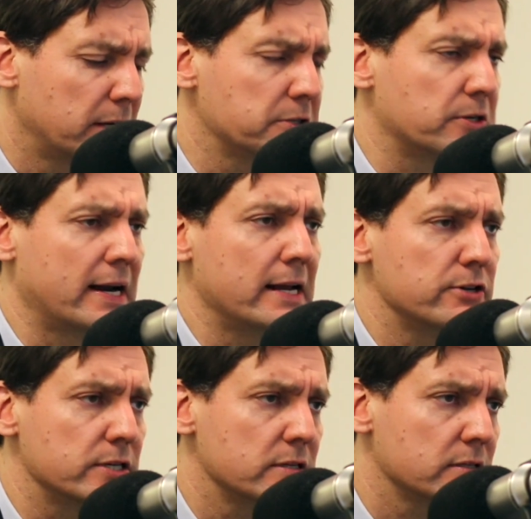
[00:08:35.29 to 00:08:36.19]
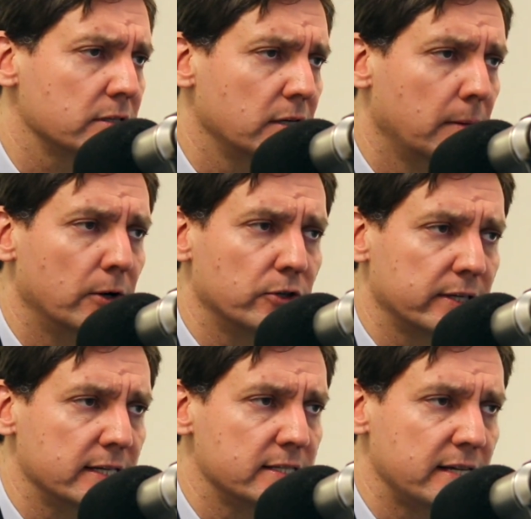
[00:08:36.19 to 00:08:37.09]
Parents are anxious about
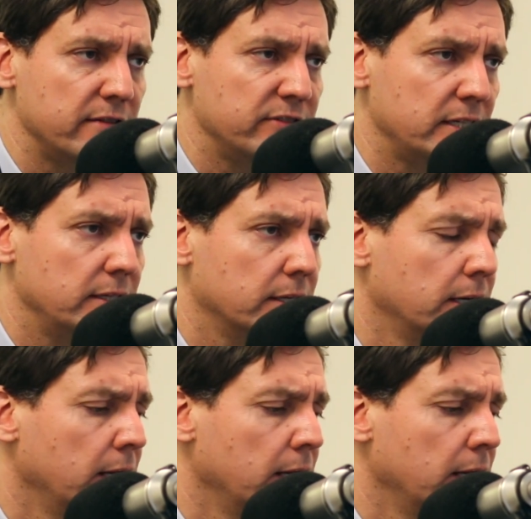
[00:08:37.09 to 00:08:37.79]
their kids' safety.